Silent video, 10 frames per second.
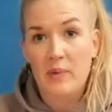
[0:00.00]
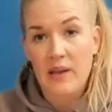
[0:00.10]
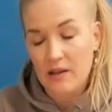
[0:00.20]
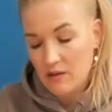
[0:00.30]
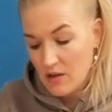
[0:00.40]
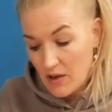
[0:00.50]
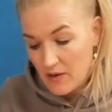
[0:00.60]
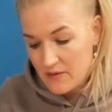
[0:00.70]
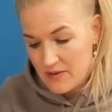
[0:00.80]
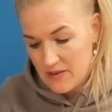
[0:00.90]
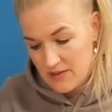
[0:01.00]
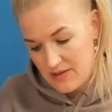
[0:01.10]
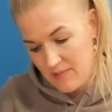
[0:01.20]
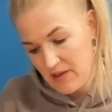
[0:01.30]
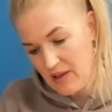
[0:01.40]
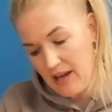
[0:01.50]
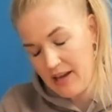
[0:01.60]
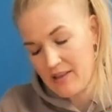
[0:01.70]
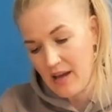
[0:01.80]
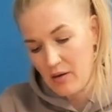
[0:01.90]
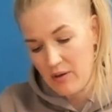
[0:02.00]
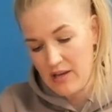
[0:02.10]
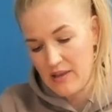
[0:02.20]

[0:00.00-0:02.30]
being loved, something like that, right?